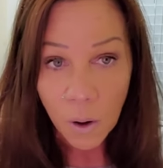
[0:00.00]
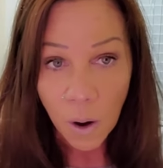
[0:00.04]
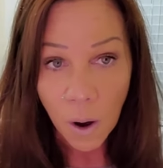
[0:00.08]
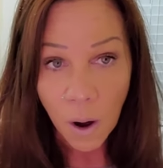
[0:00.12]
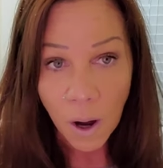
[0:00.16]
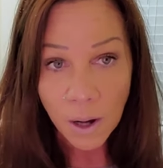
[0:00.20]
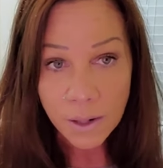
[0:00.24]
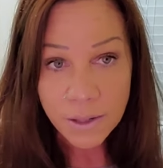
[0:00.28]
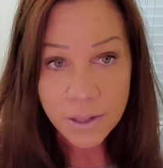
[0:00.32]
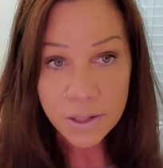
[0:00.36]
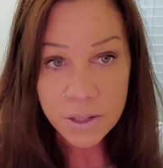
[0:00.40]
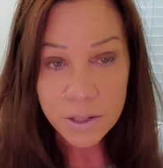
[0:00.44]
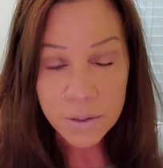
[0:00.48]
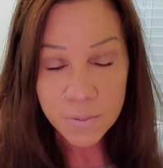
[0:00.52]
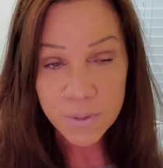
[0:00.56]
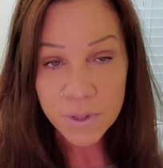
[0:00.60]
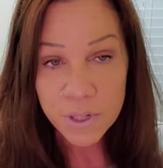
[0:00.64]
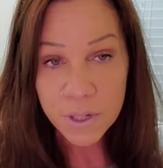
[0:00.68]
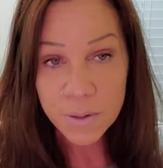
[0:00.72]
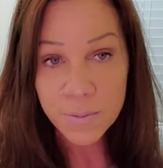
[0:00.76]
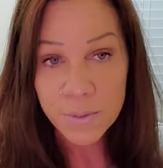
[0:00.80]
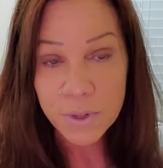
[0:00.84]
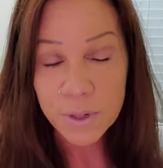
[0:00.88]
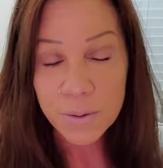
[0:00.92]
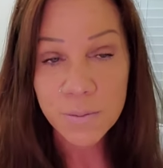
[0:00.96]
autism
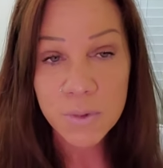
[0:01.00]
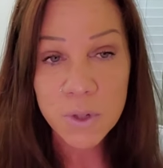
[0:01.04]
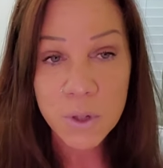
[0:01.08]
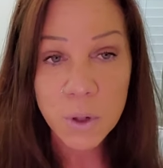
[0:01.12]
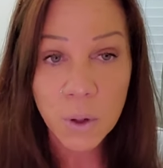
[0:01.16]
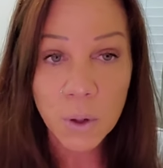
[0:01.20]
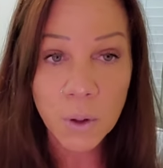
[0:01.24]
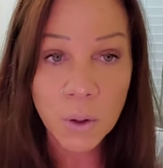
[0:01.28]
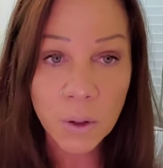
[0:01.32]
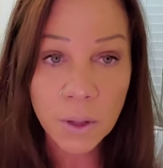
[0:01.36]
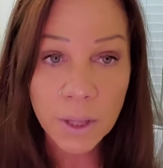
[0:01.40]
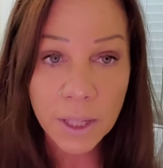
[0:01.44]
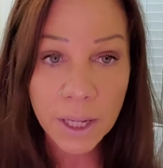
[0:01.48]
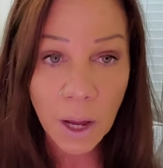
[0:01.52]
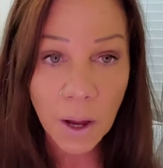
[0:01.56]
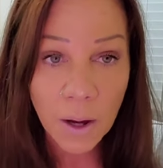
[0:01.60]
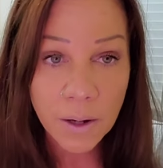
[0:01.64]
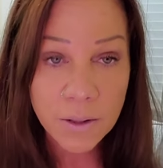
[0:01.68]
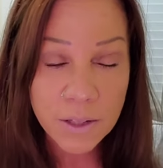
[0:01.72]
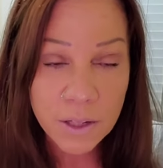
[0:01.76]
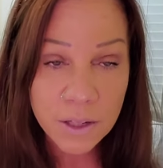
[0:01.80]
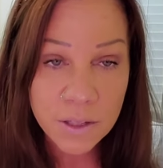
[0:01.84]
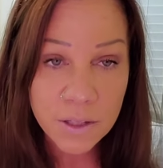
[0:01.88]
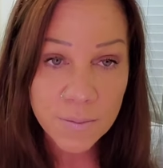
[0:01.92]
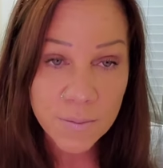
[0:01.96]
symptoms, early
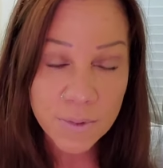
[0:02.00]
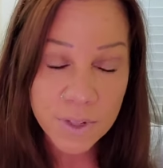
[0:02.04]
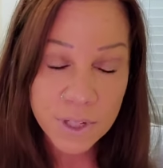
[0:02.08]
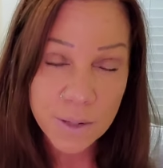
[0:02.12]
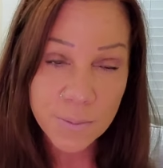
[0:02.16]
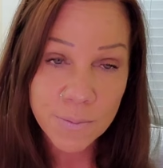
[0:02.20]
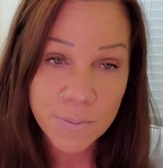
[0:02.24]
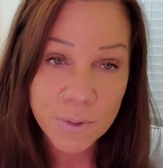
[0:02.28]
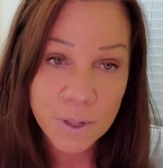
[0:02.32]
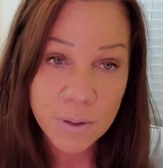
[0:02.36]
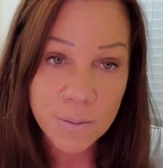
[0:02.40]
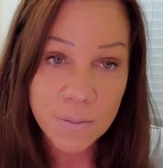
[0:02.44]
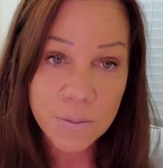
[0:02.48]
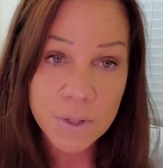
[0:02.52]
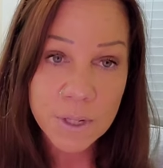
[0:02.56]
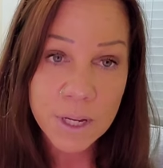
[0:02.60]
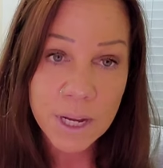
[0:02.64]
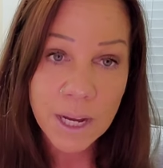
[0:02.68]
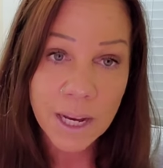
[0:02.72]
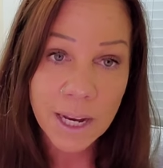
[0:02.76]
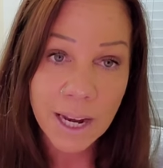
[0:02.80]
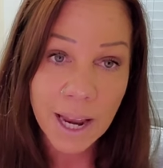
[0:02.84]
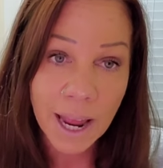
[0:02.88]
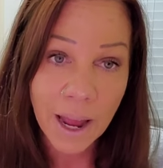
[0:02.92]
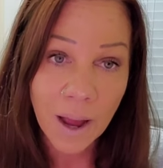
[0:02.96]
autism symptoms,
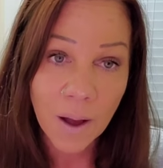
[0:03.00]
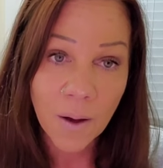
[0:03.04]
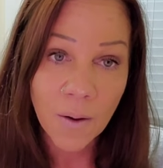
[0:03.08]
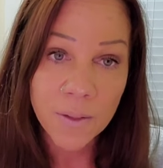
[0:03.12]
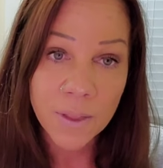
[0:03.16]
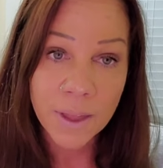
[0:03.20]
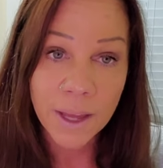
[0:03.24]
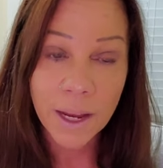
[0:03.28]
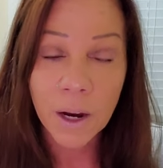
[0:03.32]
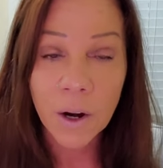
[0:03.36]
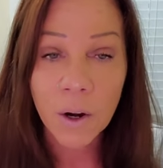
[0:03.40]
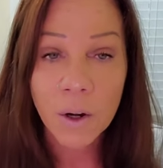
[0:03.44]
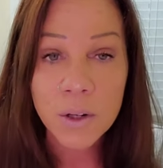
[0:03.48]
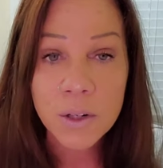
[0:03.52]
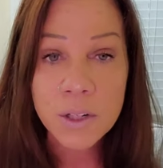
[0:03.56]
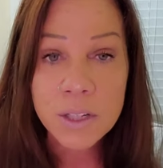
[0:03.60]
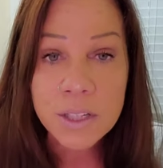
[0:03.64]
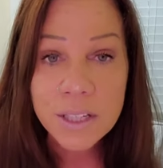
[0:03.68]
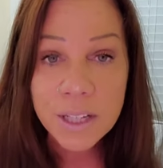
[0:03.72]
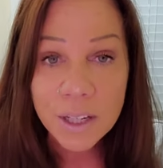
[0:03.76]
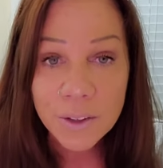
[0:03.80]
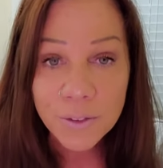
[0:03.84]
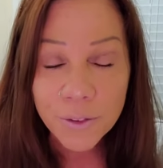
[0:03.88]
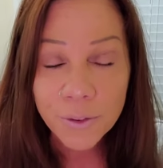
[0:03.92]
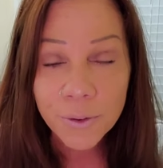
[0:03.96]
and how they are
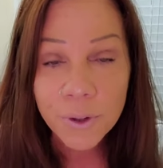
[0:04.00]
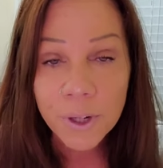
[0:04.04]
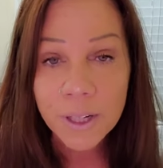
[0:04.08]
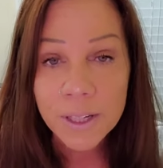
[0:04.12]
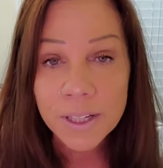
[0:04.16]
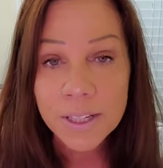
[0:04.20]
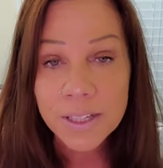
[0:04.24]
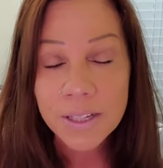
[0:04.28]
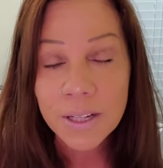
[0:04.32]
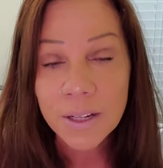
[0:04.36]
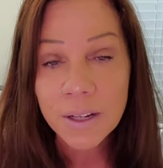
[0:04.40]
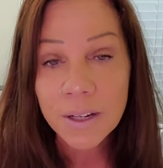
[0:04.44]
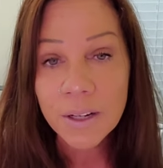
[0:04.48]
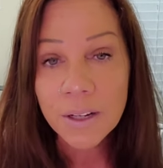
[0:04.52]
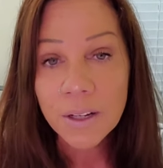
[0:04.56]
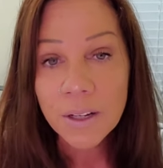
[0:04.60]
different